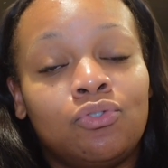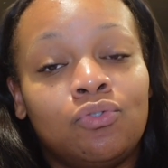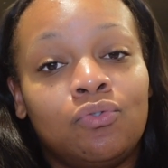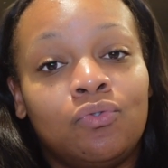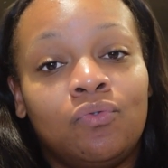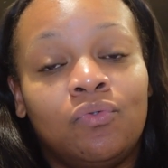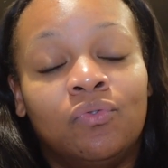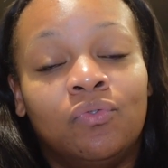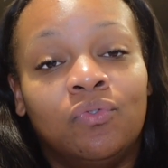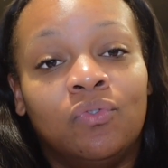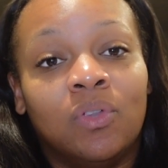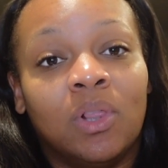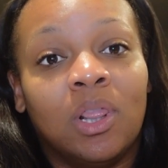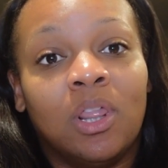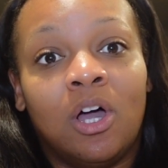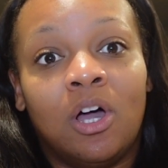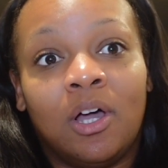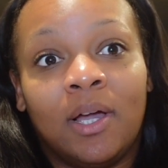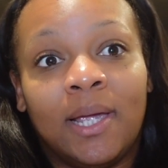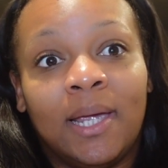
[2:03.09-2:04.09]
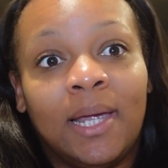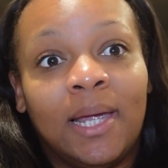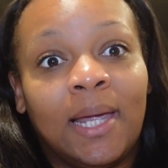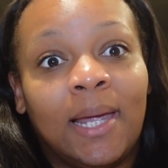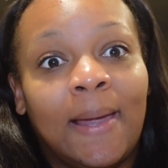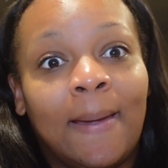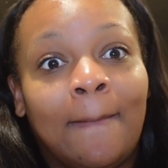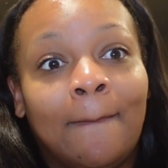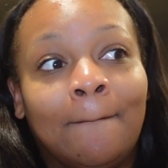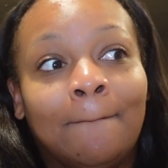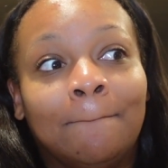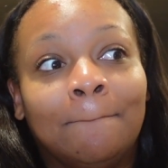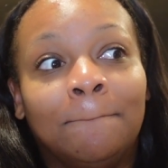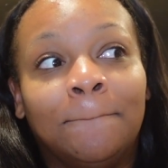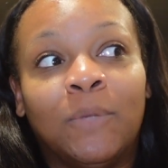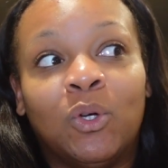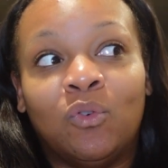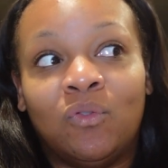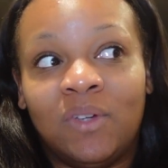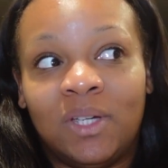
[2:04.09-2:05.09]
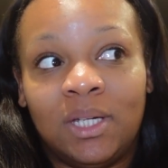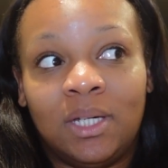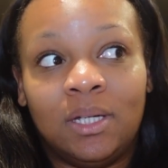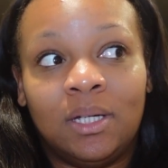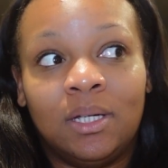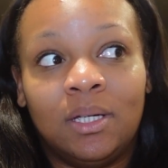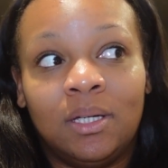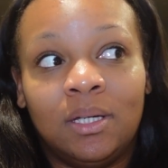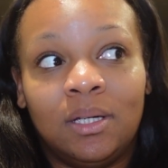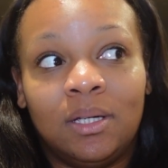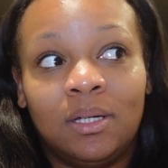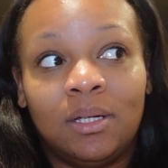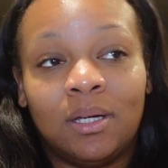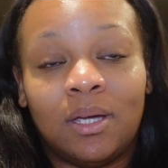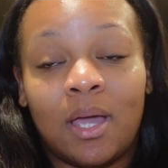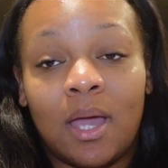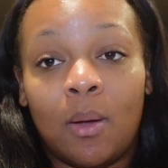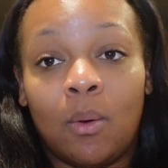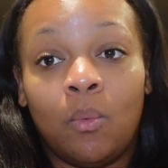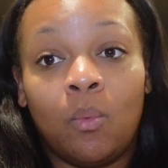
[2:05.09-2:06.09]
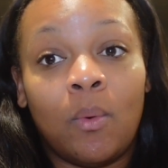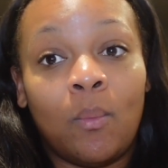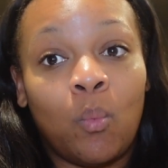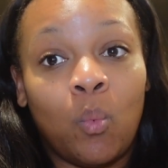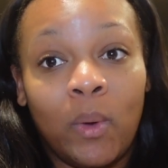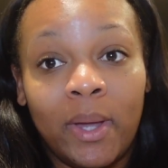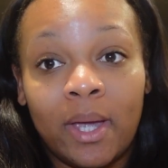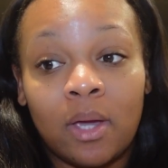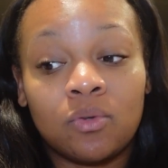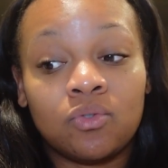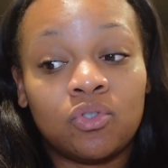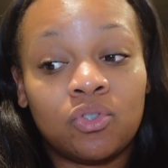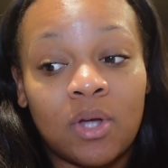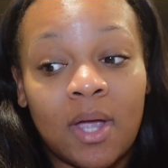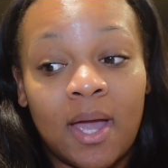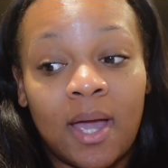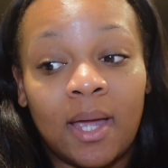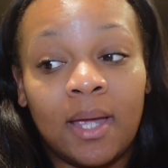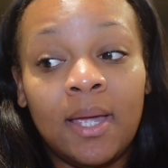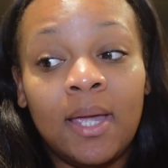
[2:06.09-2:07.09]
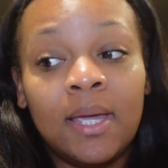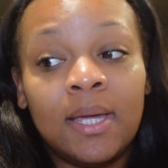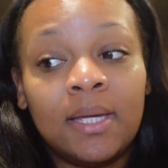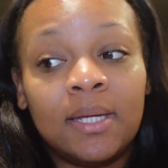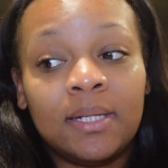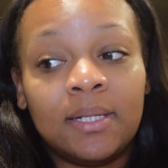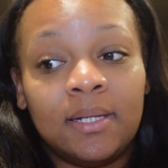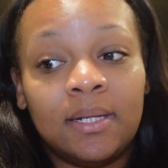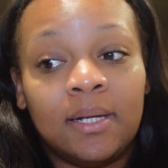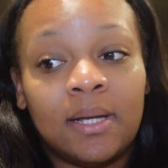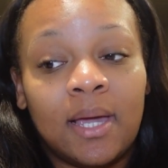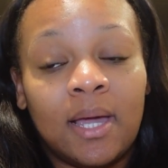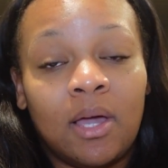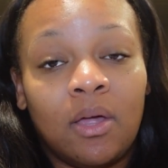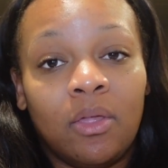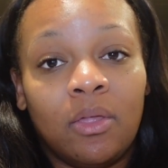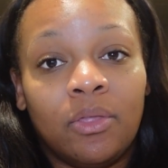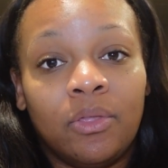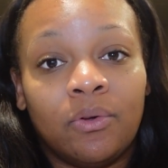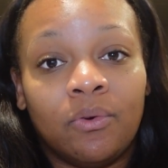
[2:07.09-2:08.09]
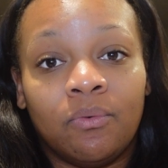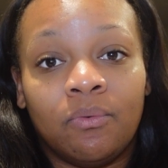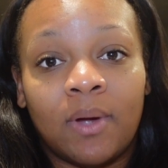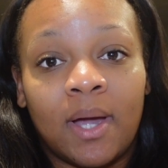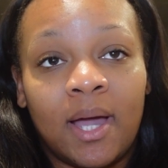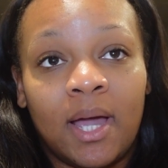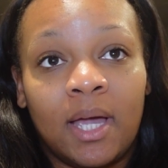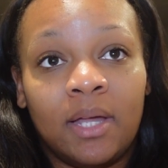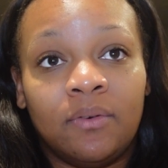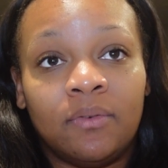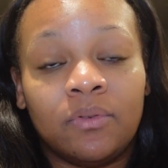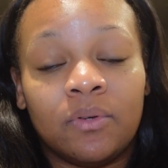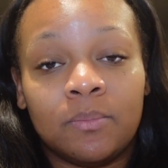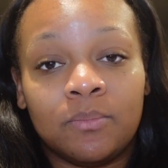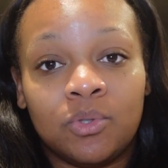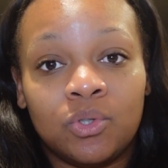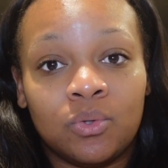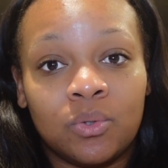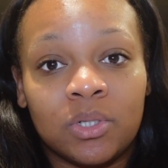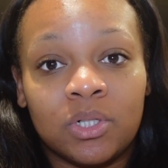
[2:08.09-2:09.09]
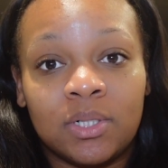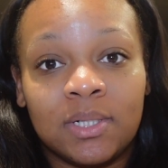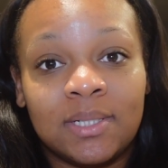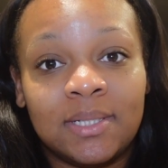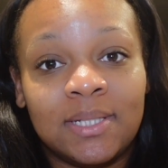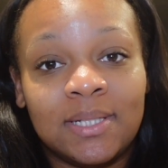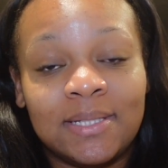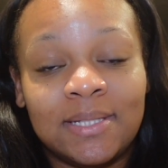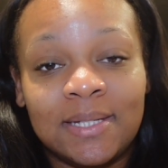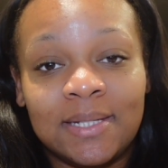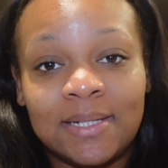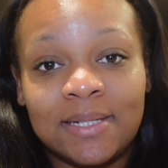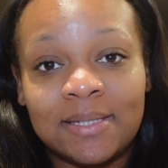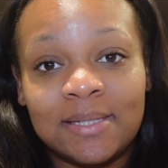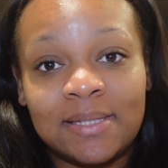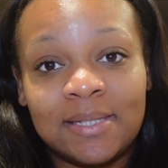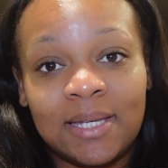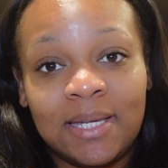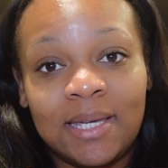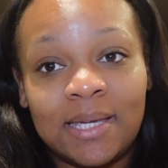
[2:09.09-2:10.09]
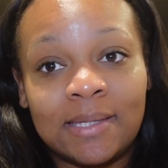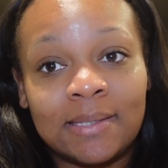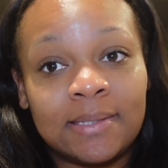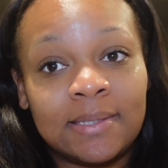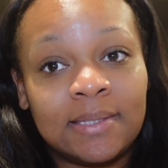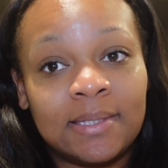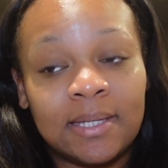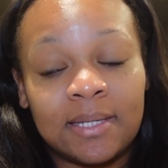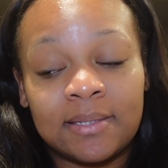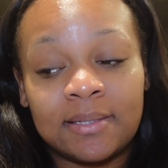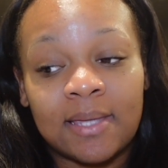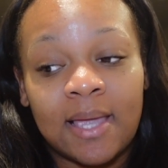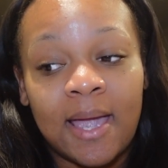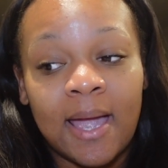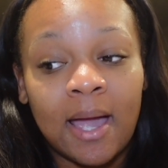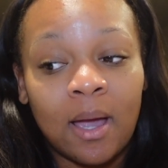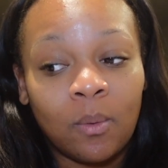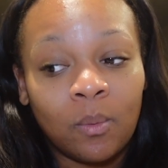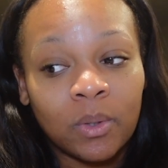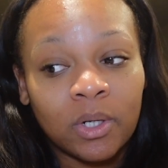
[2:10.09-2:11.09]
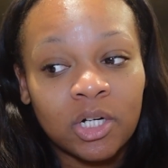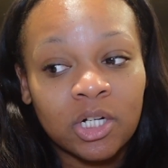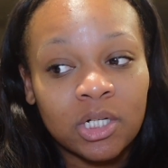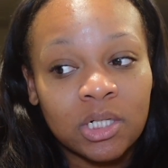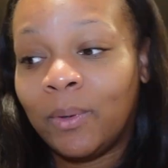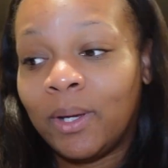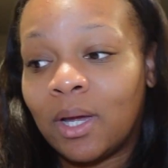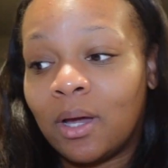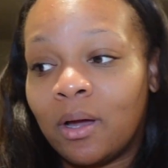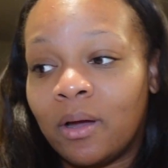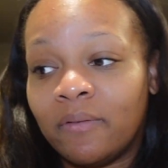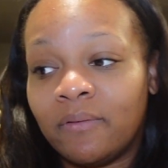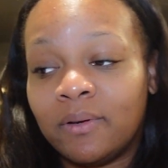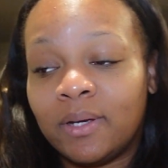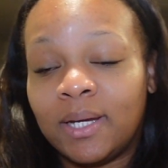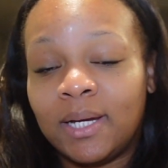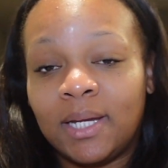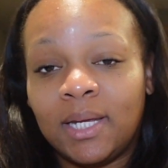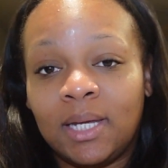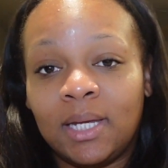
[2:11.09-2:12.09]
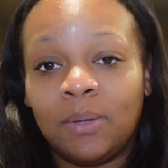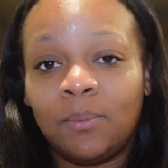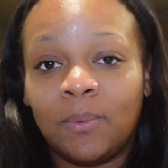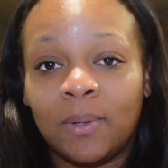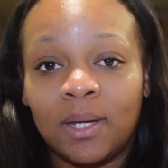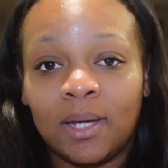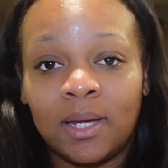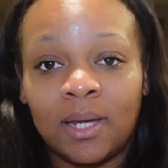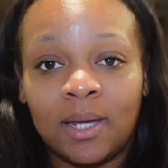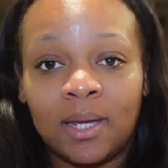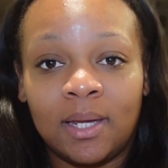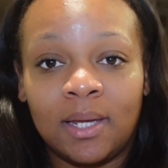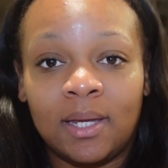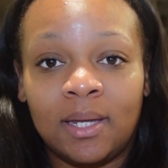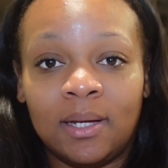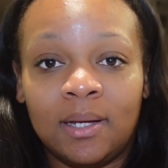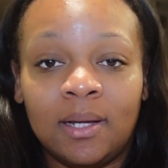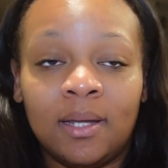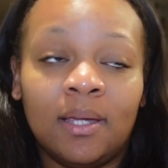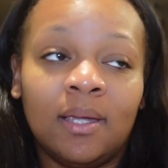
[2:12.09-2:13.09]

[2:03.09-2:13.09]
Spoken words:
to vlogging and moving. We gonna try. Now, the ride from Georgia to Tennessee is 6 hours. We already went ahead